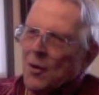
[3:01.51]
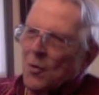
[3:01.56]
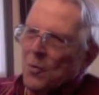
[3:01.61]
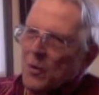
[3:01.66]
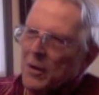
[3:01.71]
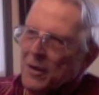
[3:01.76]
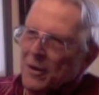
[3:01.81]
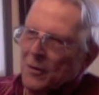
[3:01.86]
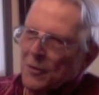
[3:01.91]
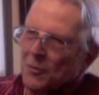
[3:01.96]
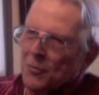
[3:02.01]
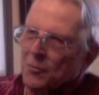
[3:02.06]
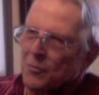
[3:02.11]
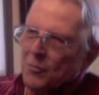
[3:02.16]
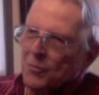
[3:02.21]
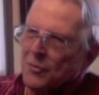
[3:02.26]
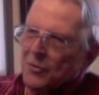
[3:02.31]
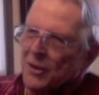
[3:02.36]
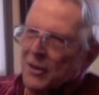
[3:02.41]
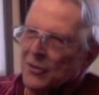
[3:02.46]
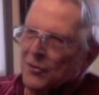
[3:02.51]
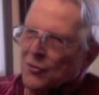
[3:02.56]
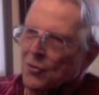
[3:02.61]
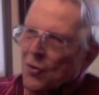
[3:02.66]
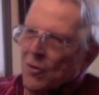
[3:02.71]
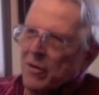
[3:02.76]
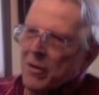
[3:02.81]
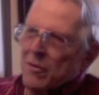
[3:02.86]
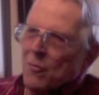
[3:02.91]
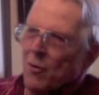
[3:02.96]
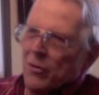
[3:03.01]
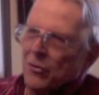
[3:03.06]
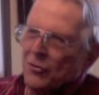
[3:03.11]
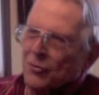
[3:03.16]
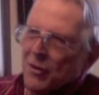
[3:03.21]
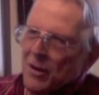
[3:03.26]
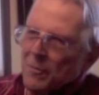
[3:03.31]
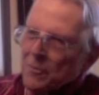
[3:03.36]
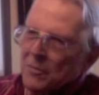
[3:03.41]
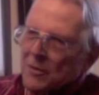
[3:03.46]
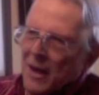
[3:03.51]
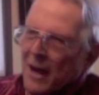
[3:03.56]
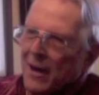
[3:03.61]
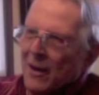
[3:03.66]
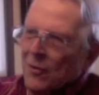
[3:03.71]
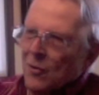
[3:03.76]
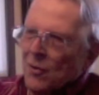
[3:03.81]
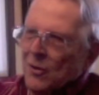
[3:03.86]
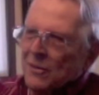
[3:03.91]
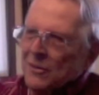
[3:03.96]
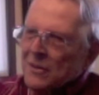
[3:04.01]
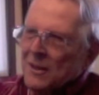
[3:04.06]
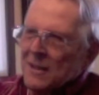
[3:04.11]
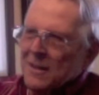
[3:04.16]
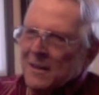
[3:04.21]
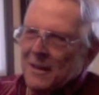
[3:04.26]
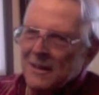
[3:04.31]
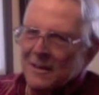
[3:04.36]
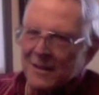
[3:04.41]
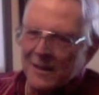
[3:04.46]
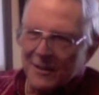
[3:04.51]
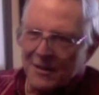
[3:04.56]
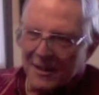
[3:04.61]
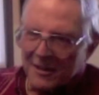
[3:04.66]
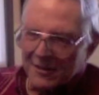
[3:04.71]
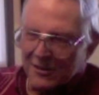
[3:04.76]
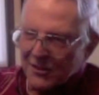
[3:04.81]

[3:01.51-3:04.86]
we did a story, wrote a script, got it all set. He said, this